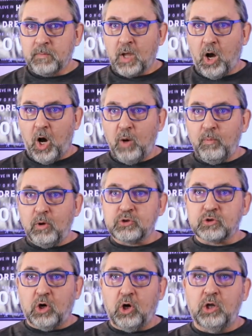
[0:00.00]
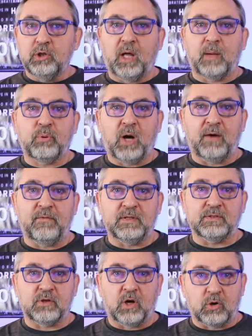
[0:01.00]
almost all
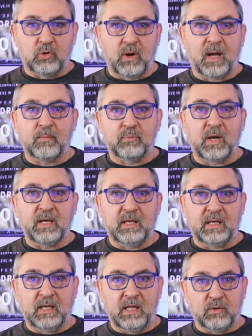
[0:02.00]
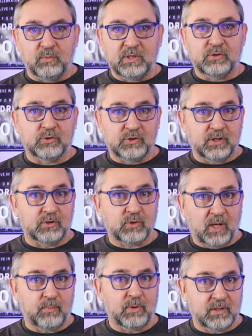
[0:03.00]
nonprofits are groundbreaking in the resources they're
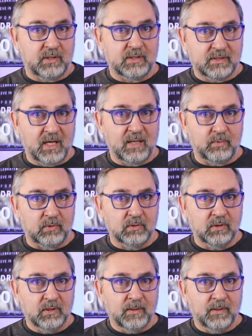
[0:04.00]
trying to bring to the table,